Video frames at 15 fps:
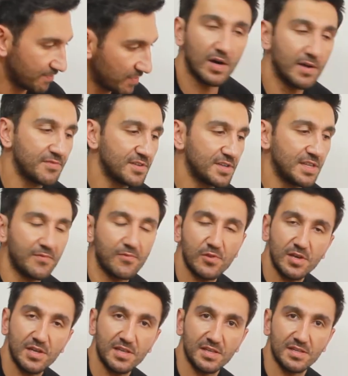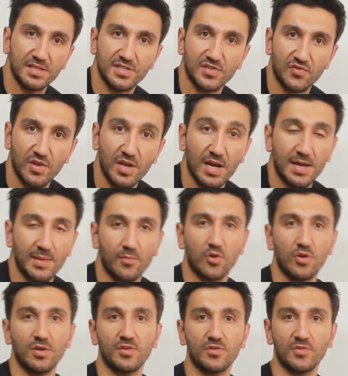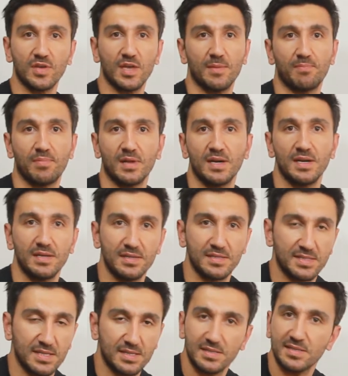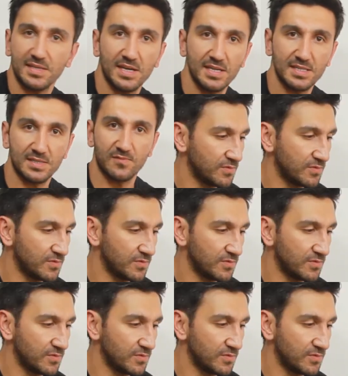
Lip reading: After defoliating this tree, I'm going to apply insecticides,